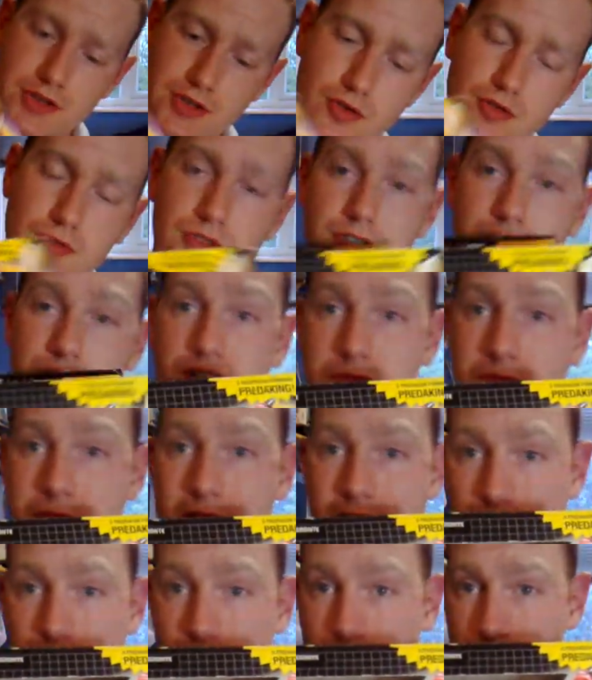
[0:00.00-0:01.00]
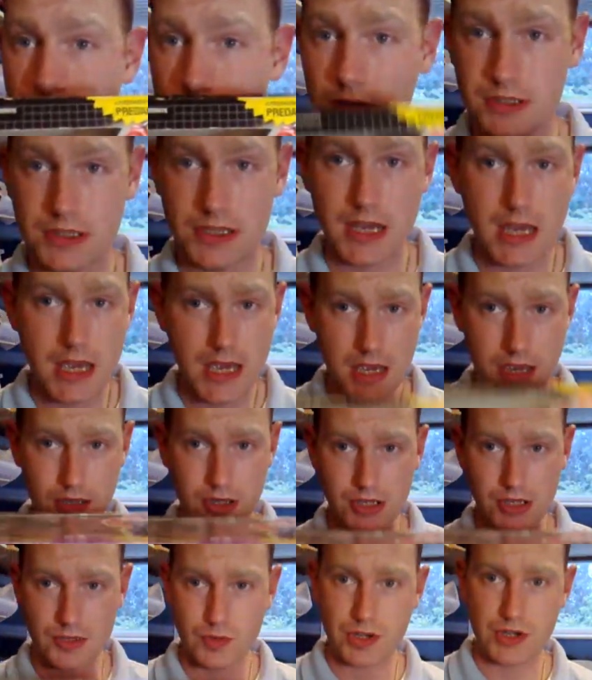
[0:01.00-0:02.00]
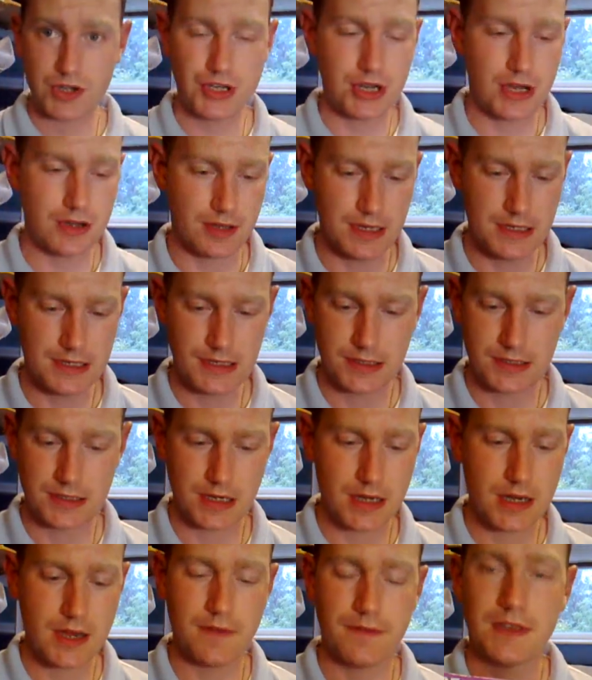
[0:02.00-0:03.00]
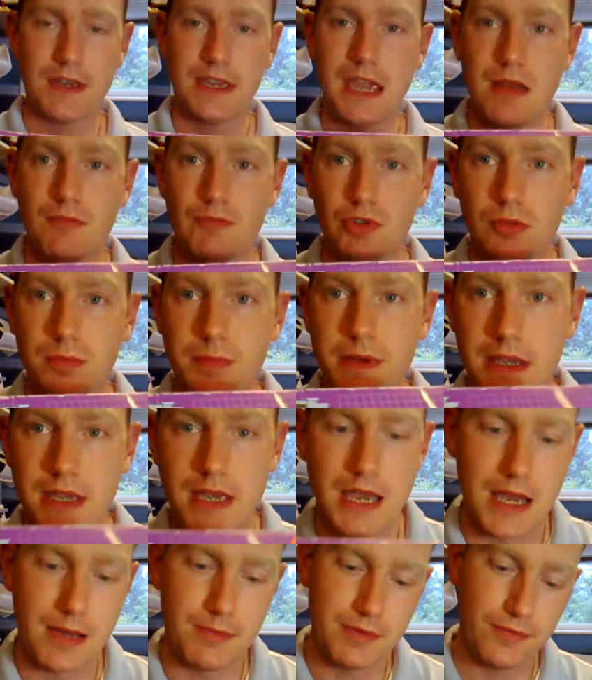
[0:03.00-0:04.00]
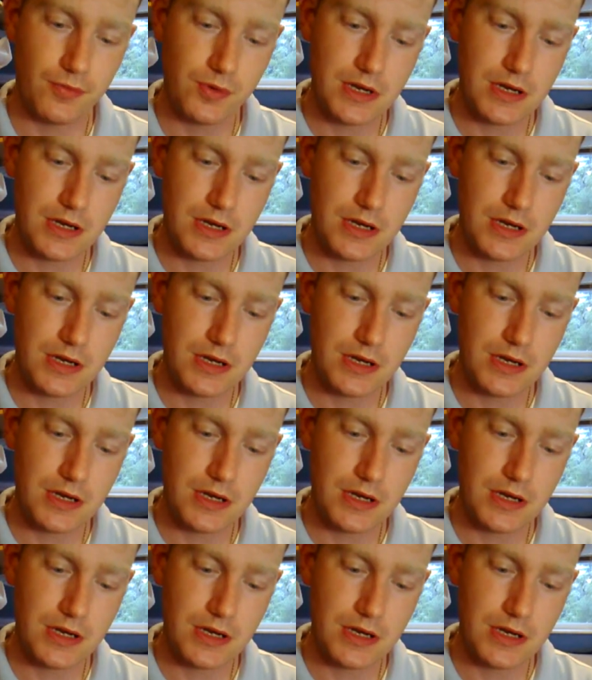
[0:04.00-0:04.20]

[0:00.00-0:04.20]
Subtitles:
Headstrong's Spanish box. I just wanted to show you this because I don't know if the camera will pick it up.